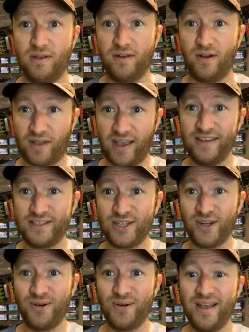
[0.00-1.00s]
Okay,
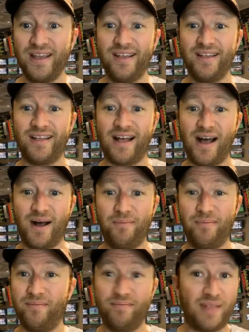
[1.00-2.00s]
so
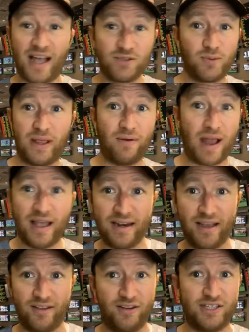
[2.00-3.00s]
that's without
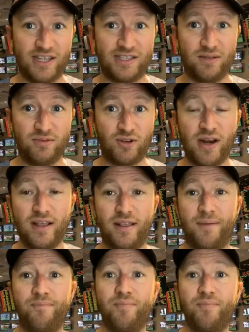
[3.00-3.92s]
any other systems or anything.